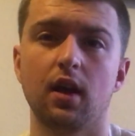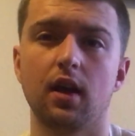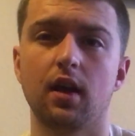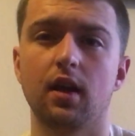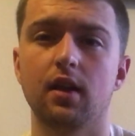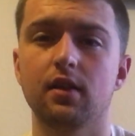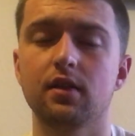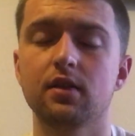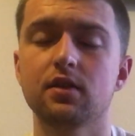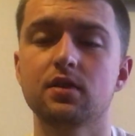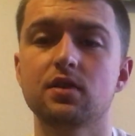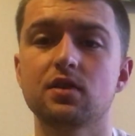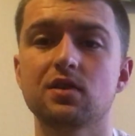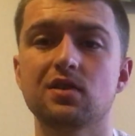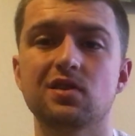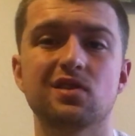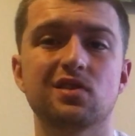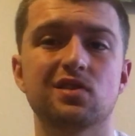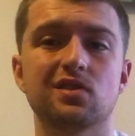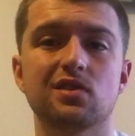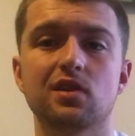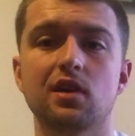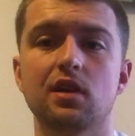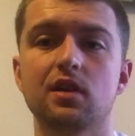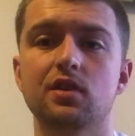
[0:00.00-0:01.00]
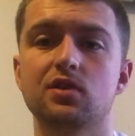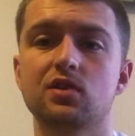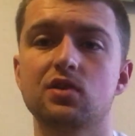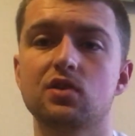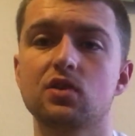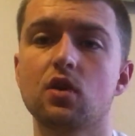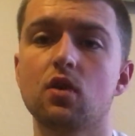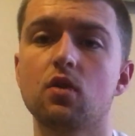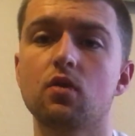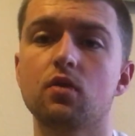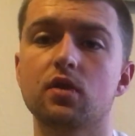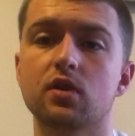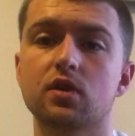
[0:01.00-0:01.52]
And this is just, it's
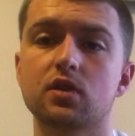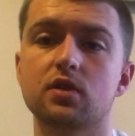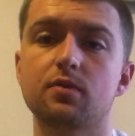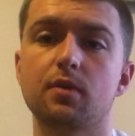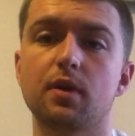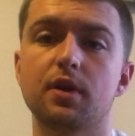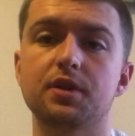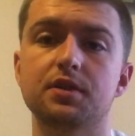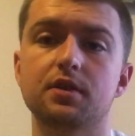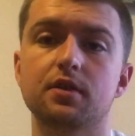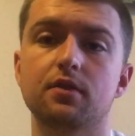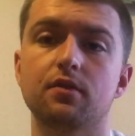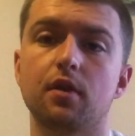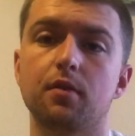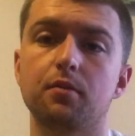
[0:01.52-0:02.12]
so inexpensive.